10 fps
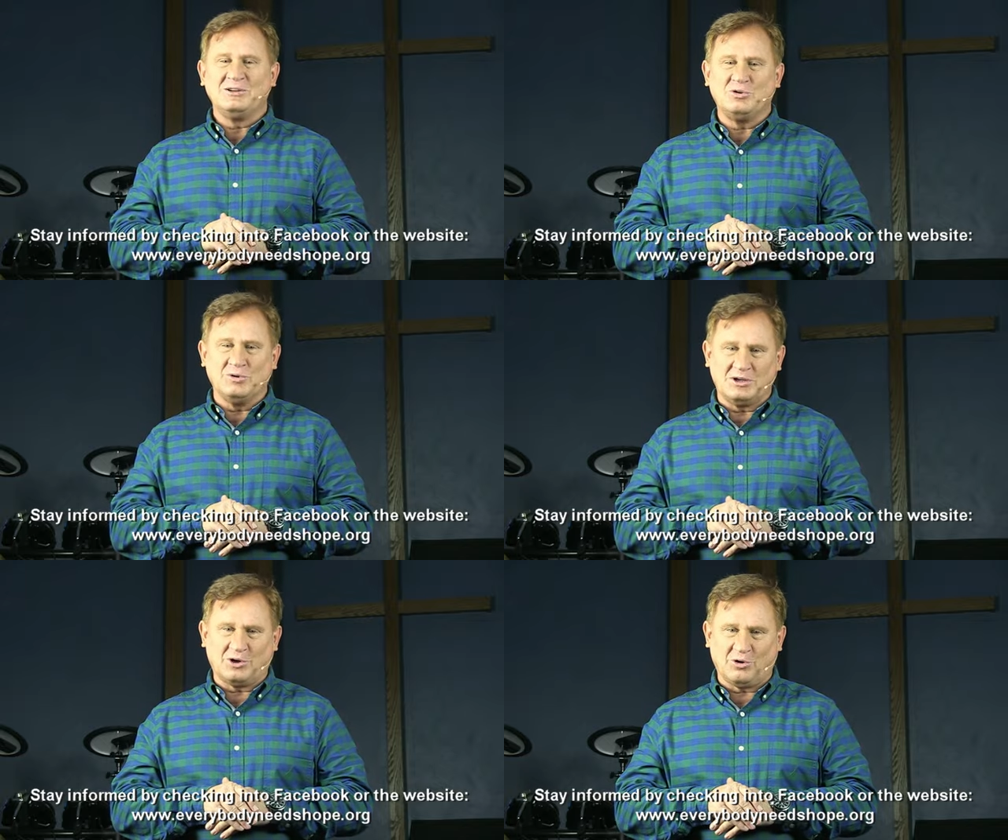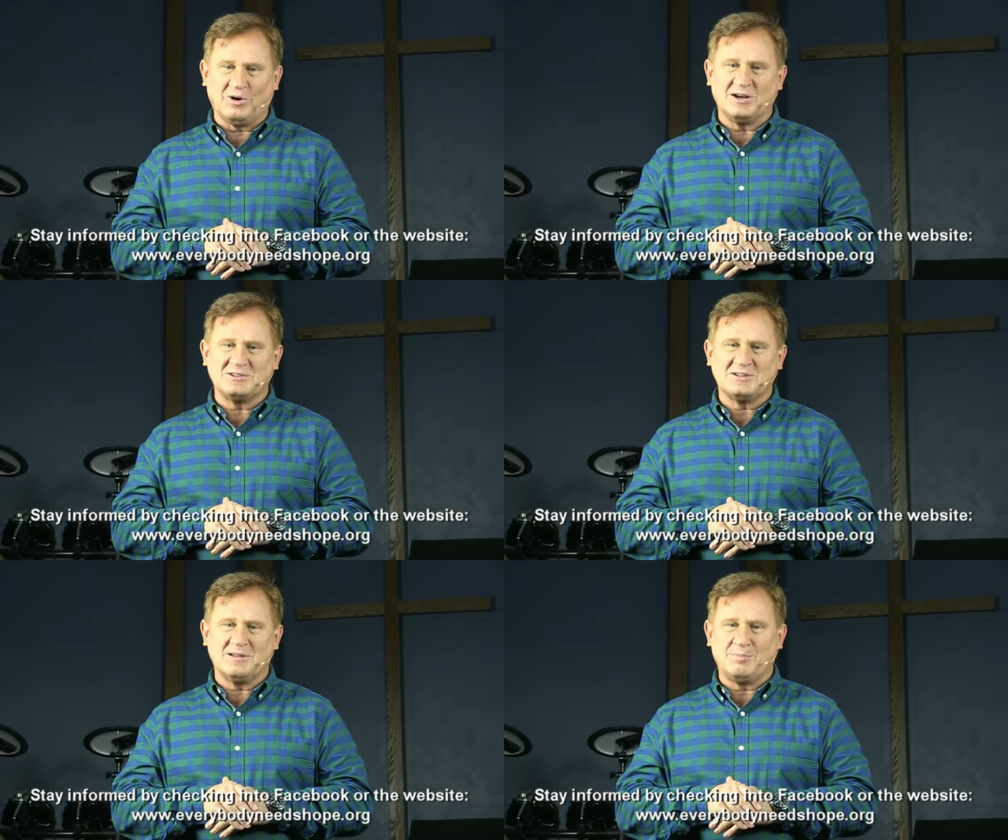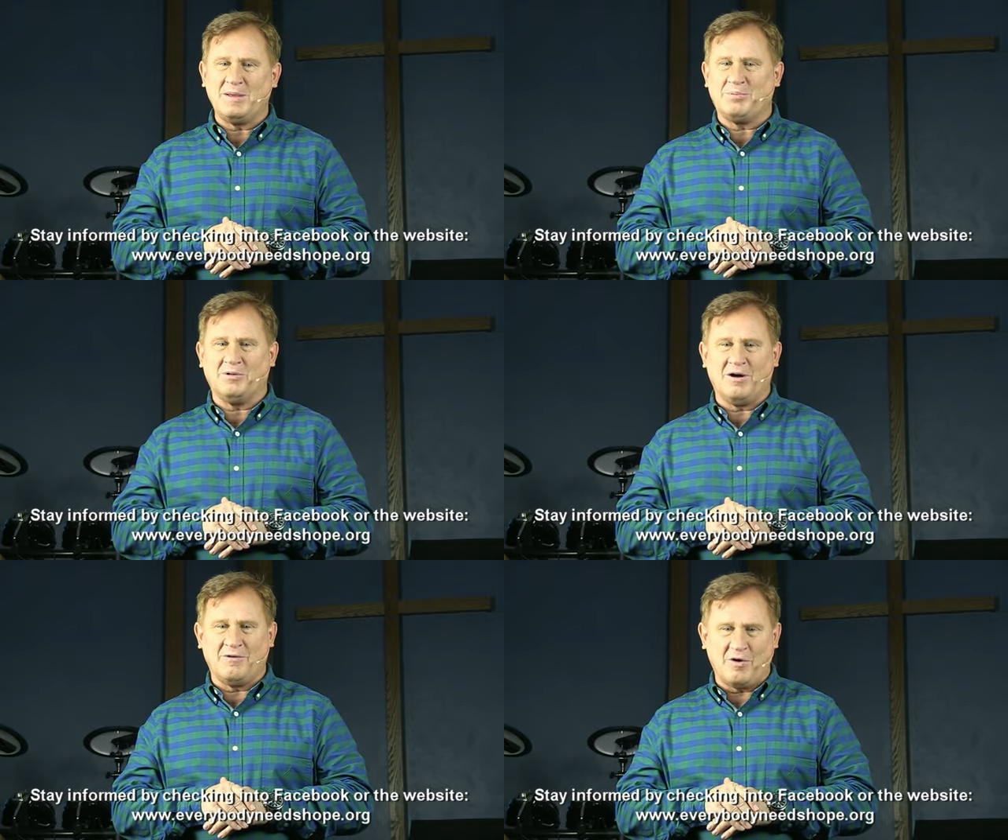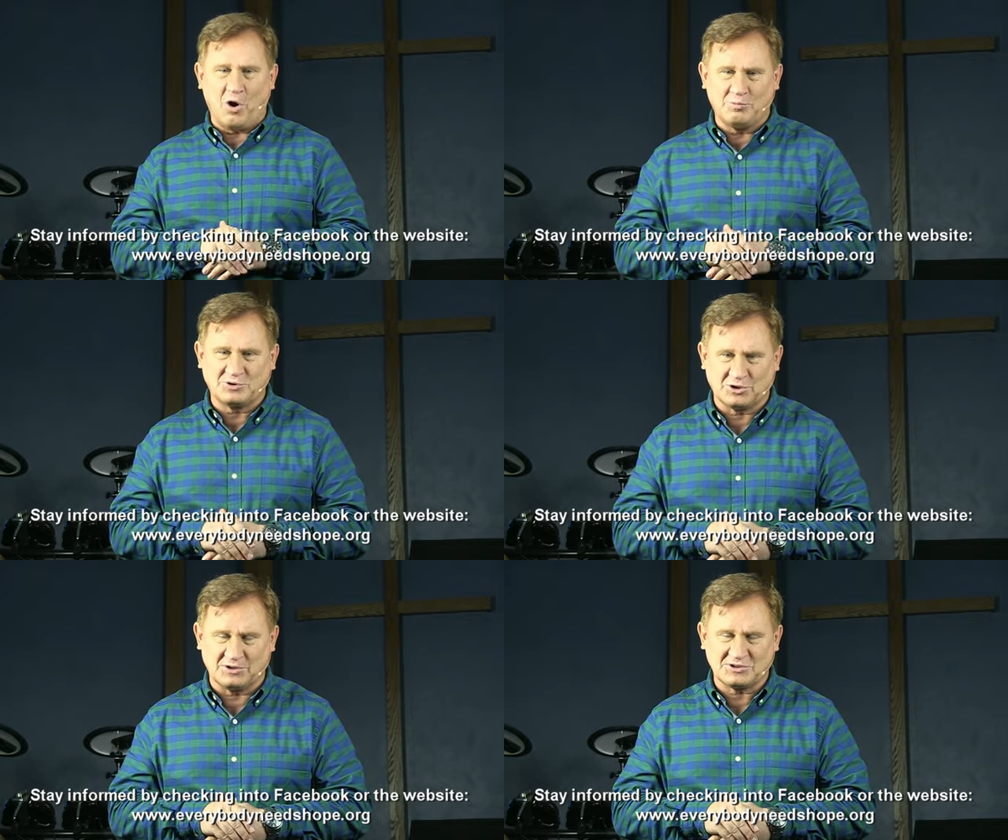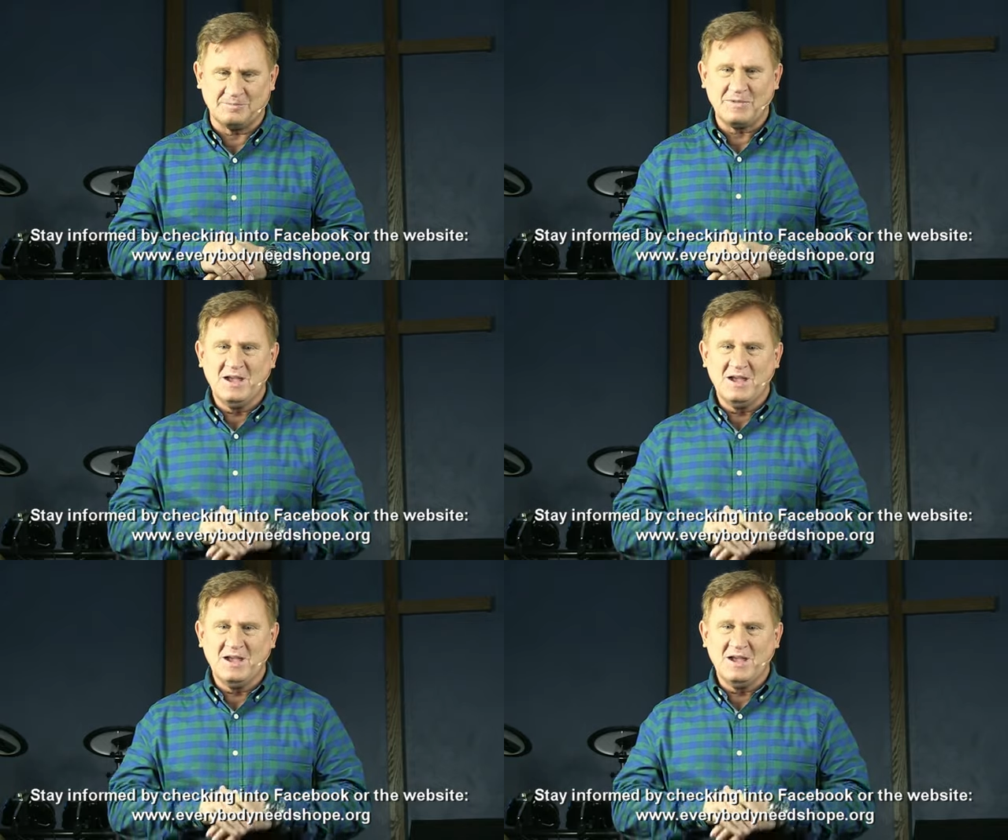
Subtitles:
to encourage the people of Hope Church.